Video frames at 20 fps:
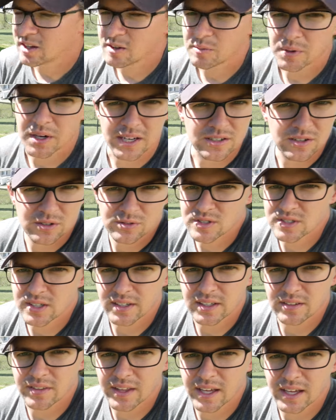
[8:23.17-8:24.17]
but I don't
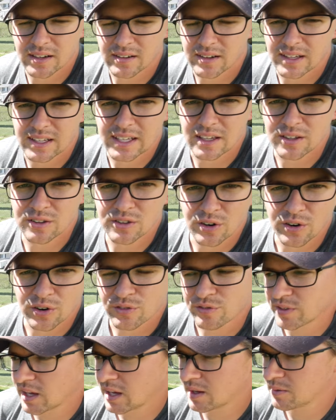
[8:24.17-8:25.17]
see that either
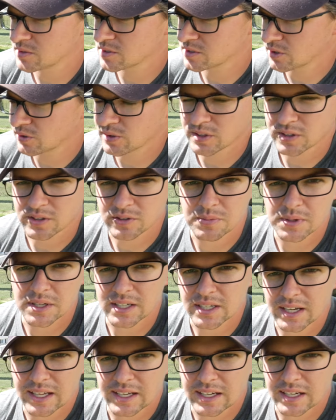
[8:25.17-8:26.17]
of them is going to
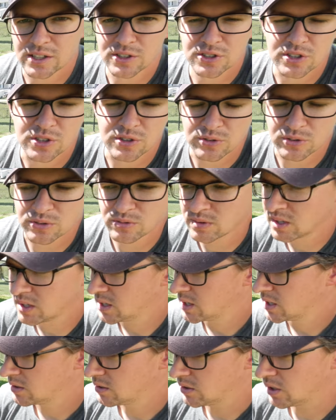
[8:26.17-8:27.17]
be an issue
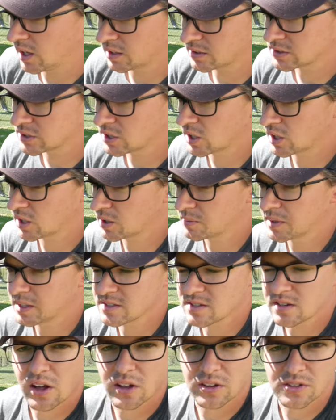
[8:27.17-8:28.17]
long term.
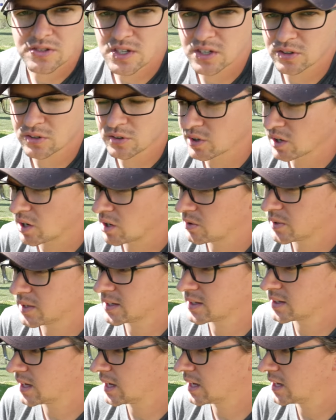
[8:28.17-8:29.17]
It's all still
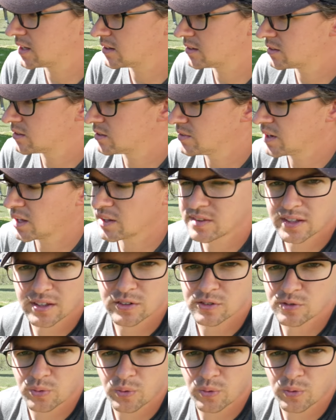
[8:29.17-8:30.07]
growing and nothing is